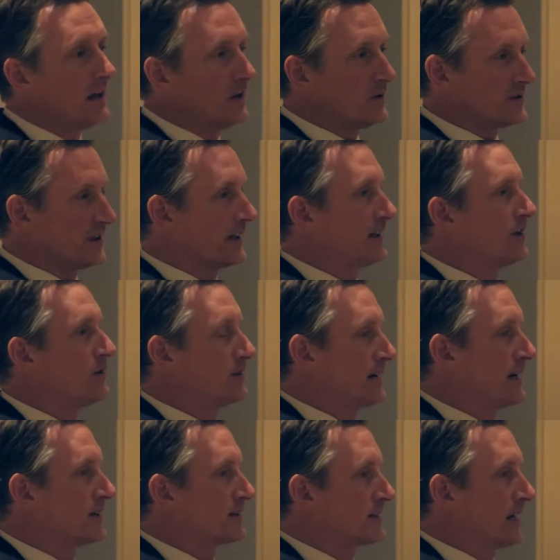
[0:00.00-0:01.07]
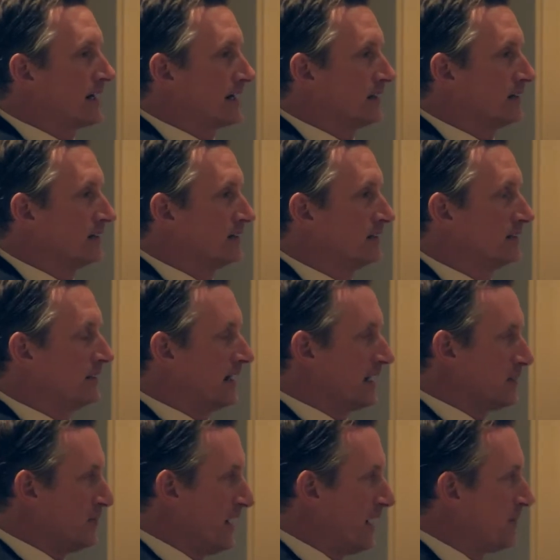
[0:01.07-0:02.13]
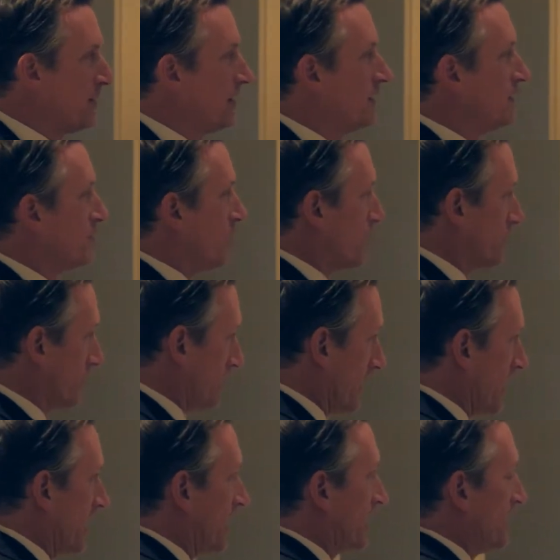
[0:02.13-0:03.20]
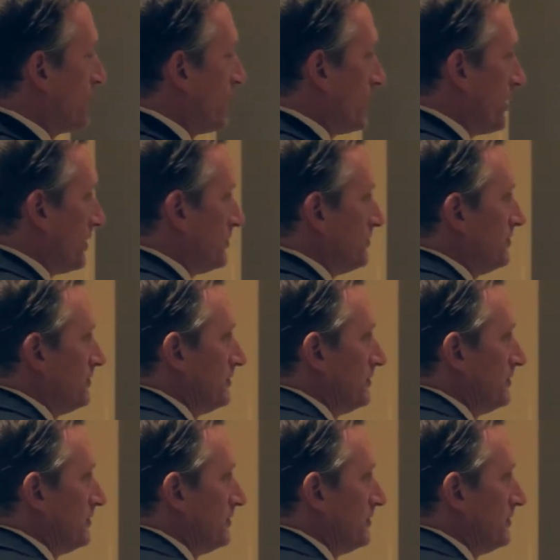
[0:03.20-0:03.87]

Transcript: It was an acute care setting. You had a baby, you broke your leg, you went home.